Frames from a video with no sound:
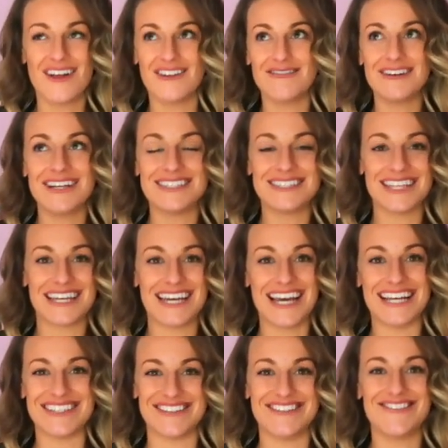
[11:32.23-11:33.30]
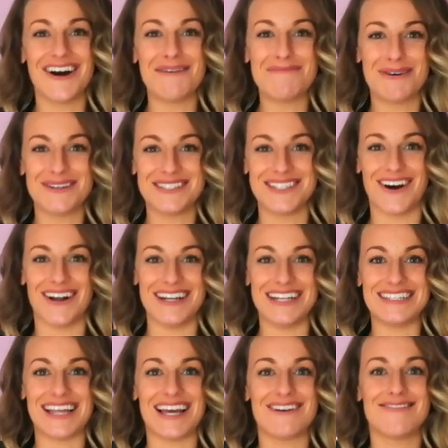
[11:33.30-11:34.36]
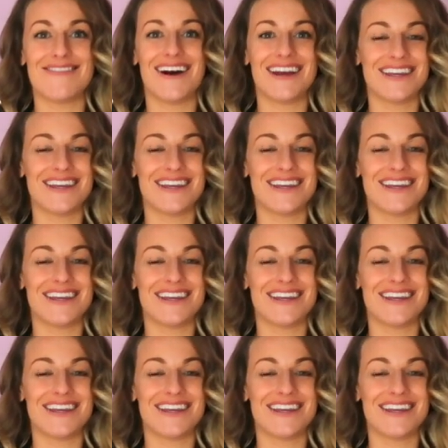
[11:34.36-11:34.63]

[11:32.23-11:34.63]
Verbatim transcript: The worst thing is that you've got a body on, it's like,